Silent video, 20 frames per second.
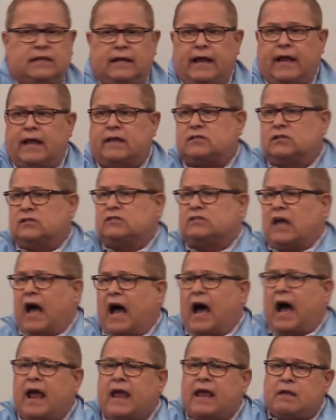in essence,
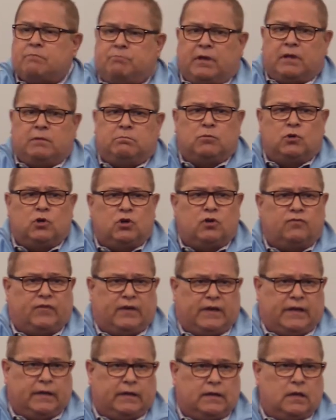I have been
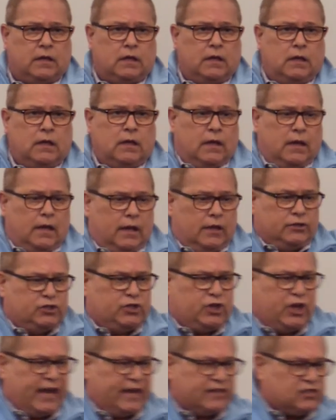moving
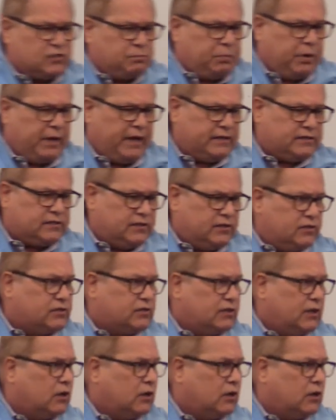chess pieces